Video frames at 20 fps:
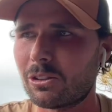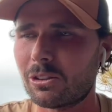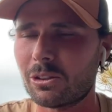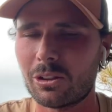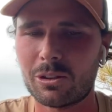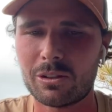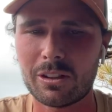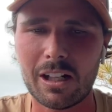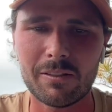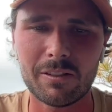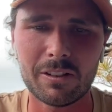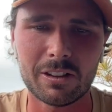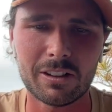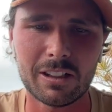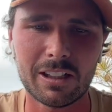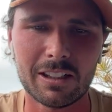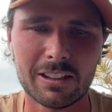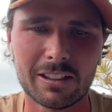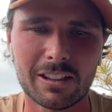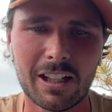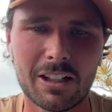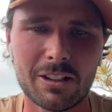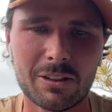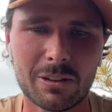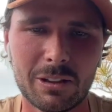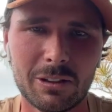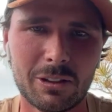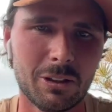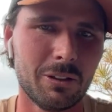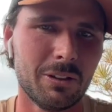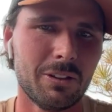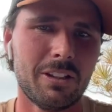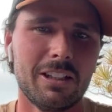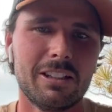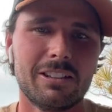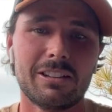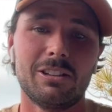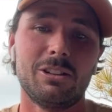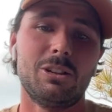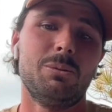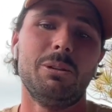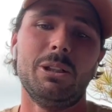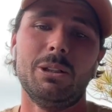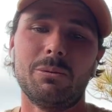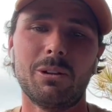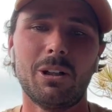sort of traveling around the country, doing things a little bit